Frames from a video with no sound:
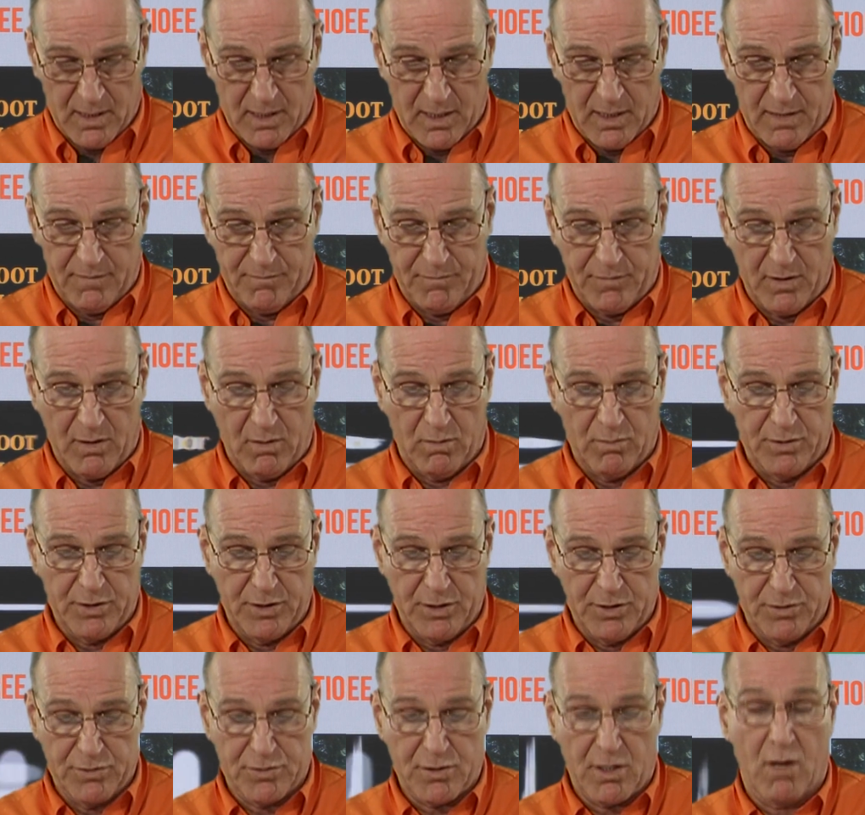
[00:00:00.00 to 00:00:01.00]
If you don't want to
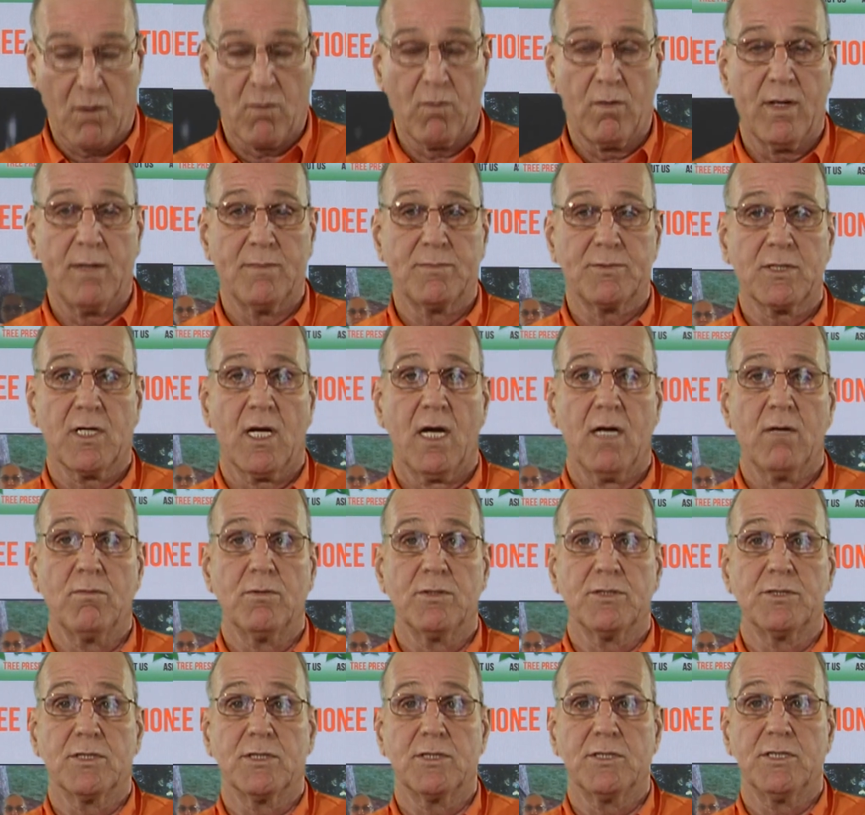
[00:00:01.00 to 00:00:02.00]
use our website, we
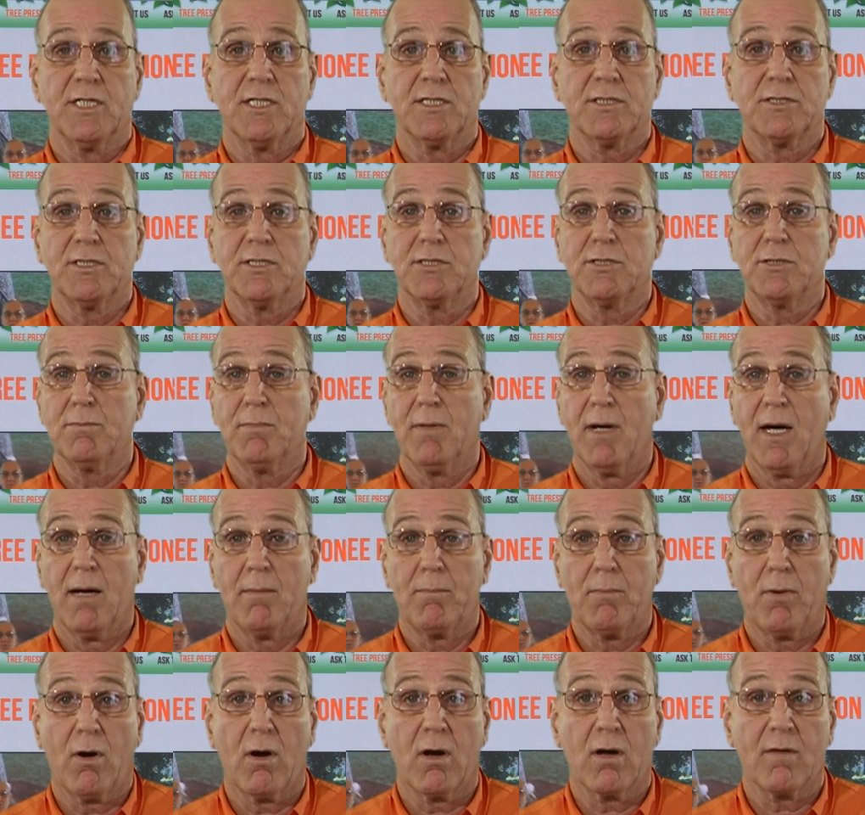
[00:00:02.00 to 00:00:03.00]
suggest that you buy a
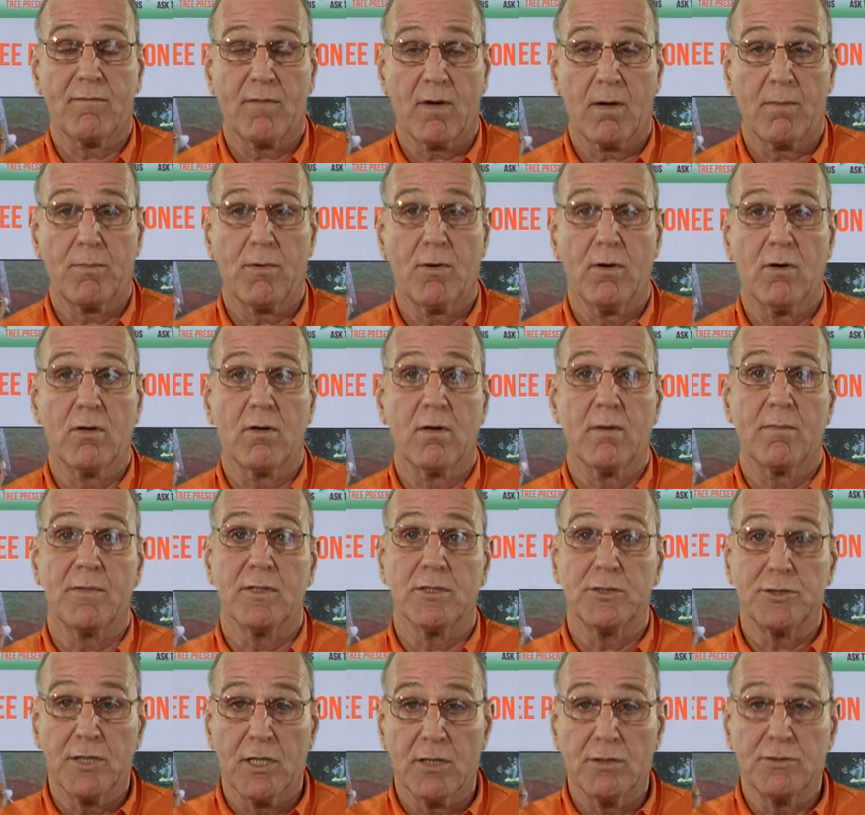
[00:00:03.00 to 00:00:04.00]
part of our program that
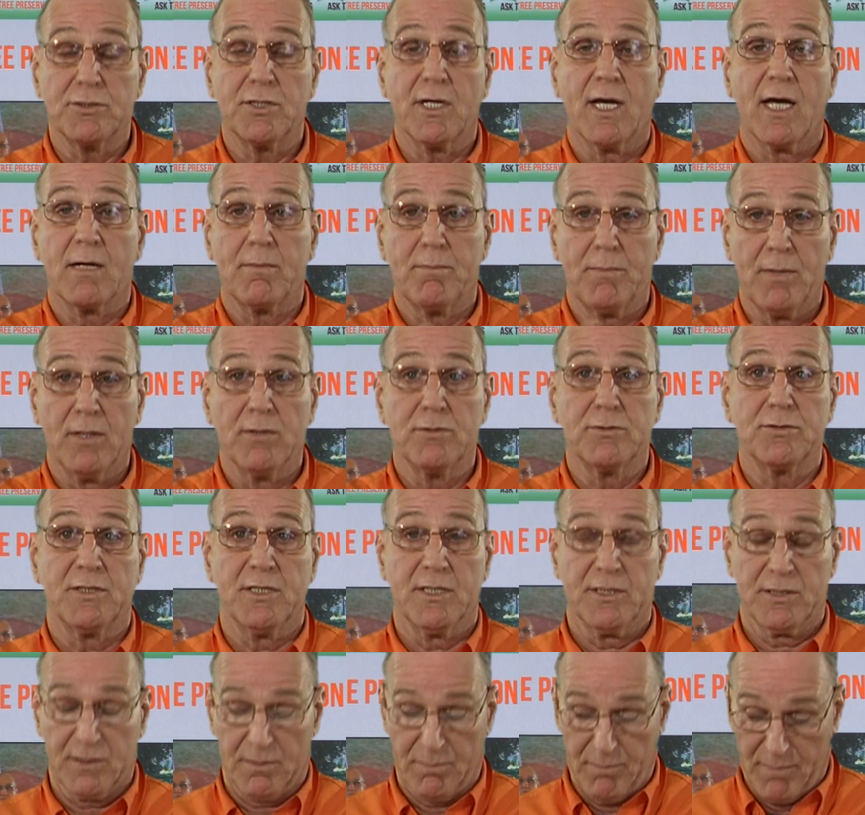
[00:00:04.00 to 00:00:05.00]
shows you how to post
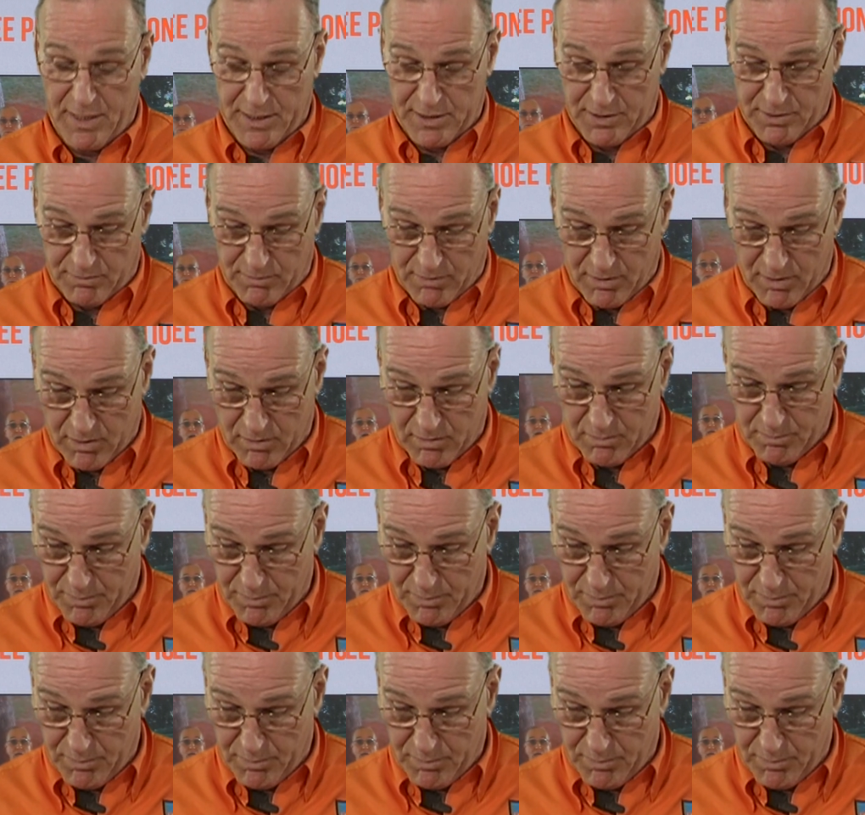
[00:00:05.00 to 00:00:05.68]
this and make your own.